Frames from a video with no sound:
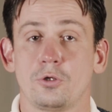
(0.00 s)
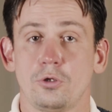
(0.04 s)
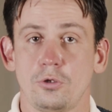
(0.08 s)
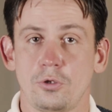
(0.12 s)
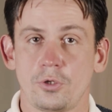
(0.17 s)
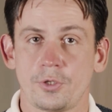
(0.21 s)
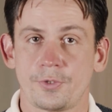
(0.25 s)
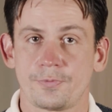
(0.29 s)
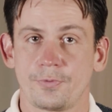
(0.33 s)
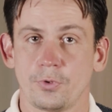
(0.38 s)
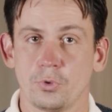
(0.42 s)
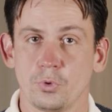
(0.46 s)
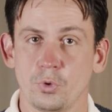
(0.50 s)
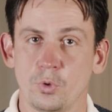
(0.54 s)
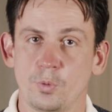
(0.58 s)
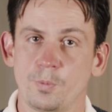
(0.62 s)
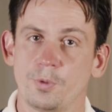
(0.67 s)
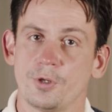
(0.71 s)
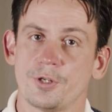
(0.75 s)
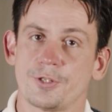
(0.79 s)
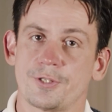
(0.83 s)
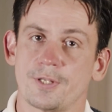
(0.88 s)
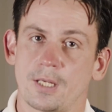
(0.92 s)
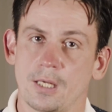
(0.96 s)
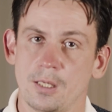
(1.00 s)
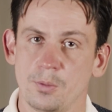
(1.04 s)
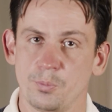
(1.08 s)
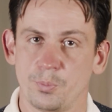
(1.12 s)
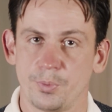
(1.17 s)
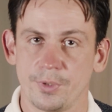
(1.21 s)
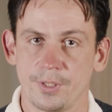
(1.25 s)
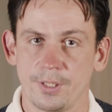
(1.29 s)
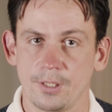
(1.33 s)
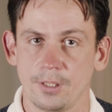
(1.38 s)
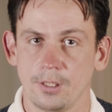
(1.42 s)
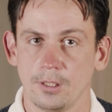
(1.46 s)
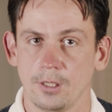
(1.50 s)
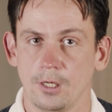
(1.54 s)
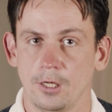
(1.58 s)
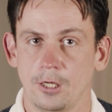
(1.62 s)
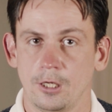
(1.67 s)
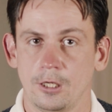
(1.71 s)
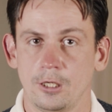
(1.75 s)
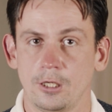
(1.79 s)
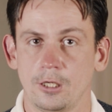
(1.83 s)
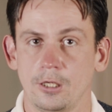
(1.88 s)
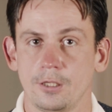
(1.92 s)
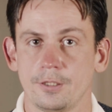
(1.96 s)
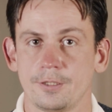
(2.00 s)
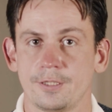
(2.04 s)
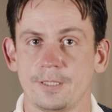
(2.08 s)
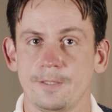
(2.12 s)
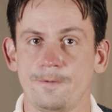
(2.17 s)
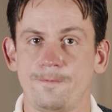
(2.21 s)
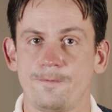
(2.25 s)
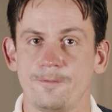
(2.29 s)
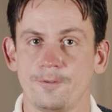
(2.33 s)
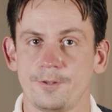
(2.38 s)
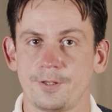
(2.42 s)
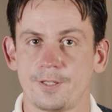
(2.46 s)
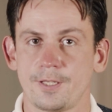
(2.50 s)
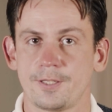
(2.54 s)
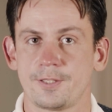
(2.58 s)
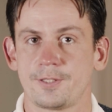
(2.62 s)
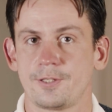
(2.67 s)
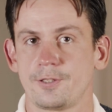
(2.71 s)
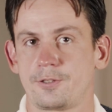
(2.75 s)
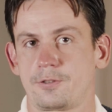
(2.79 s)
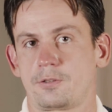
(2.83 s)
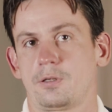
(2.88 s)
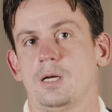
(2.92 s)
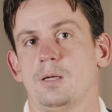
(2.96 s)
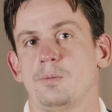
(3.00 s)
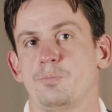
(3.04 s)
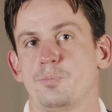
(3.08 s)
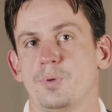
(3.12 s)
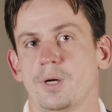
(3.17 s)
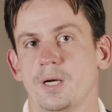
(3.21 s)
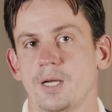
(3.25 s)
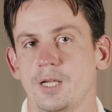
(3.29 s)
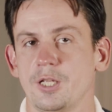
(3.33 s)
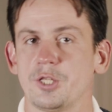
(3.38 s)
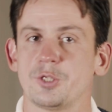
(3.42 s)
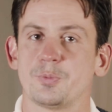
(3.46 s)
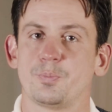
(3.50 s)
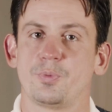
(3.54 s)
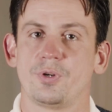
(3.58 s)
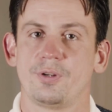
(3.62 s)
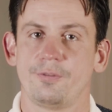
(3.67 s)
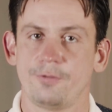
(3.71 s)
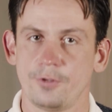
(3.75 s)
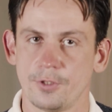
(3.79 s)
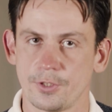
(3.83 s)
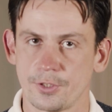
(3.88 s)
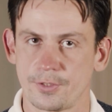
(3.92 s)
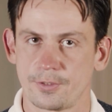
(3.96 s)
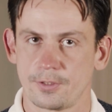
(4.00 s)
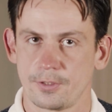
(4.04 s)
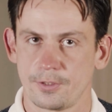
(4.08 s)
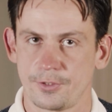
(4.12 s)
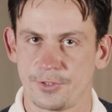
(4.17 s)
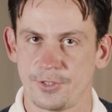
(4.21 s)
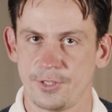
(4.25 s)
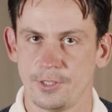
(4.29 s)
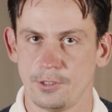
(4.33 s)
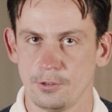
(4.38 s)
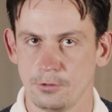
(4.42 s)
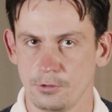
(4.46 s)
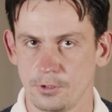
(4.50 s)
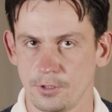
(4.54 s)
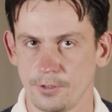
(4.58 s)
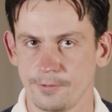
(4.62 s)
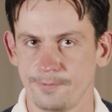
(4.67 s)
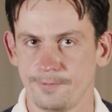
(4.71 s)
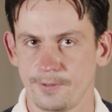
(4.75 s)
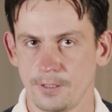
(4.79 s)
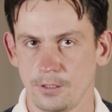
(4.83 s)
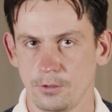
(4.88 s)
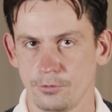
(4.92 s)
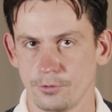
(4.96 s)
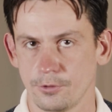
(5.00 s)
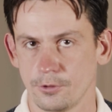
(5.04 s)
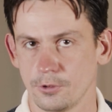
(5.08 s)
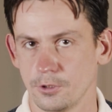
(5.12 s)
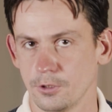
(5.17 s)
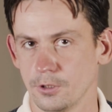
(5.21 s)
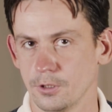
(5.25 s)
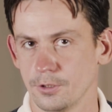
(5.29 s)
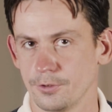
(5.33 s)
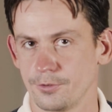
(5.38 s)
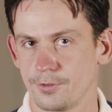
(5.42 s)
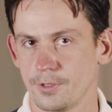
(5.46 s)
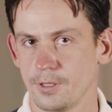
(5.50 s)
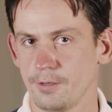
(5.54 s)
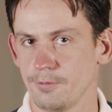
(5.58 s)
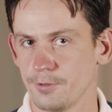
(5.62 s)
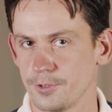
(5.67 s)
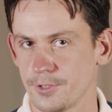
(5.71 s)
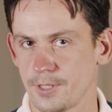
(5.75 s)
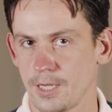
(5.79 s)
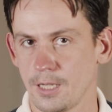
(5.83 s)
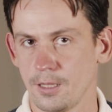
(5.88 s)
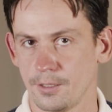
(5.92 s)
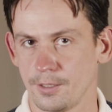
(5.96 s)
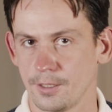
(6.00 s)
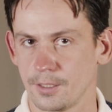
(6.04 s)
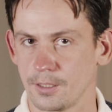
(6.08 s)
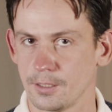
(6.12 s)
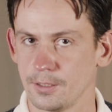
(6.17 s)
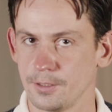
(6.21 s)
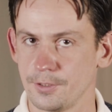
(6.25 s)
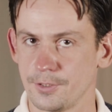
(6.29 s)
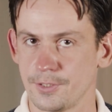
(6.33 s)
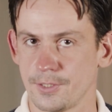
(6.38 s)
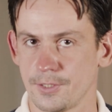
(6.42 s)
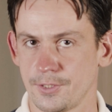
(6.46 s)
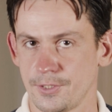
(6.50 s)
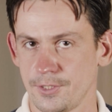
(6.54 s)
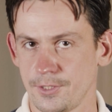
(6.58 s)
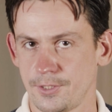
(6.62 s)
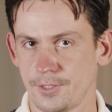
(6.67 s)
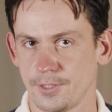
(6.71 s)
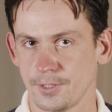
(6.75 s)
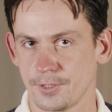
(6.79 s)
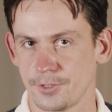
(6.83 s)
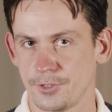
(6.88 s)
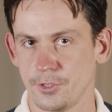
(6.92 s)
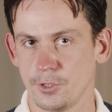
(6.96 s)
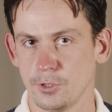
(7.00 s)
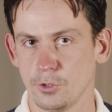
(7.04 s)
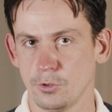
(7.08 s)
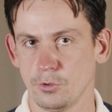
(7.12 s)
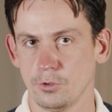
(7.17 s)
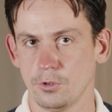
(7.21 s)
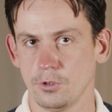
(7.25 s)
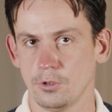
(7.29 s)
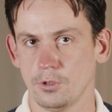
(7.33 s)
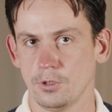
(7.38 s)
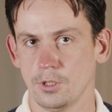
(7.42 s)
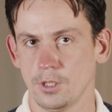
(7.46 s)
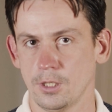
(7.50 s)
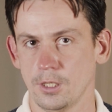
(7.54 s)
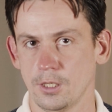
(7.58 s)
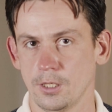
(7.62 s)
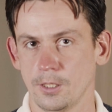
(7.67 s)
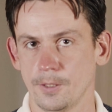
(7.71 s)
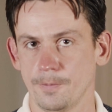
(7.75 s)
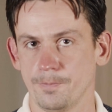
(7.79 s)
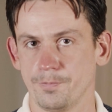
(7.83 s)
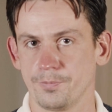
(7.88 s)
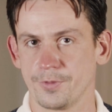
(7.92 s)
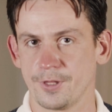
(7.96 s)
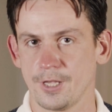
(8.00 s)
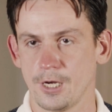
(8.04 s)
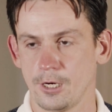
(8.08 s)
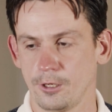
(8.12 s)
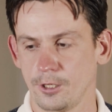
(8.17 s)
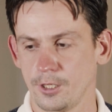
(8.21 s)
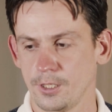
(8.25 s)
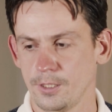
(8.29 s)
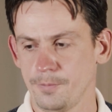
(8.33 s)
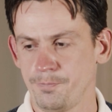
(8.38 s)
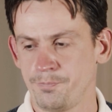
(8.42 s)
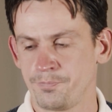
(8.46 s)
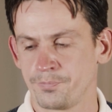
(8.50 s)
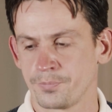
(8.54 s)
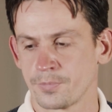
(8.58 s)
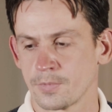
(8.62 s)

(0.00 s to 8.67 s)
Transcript: goals for Uber as a company are different as described by its previous CEO and the founder, Travis Kalanick, and its existing CEO, Dara.